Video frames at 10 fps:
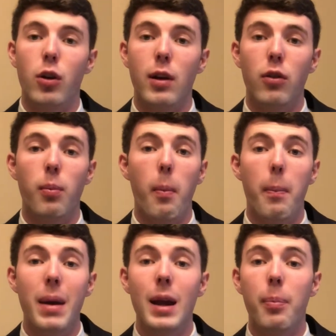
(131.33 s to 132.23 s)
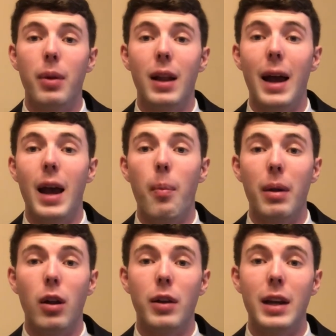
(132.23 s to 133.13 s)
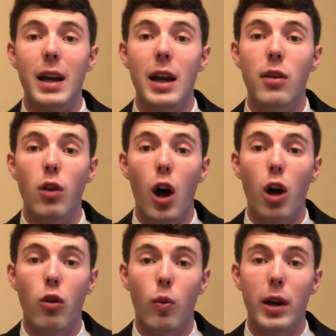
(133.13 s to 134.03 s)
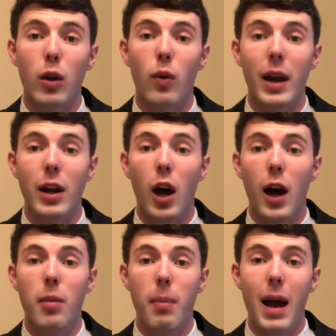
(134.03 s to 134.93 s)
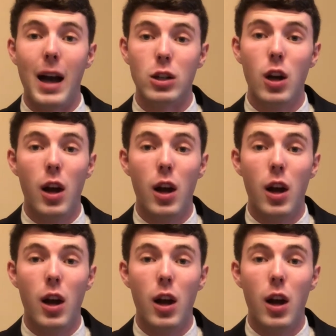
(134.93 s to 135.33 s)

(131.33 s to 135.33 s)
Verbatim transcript: His big play ability is unreal and unmatched.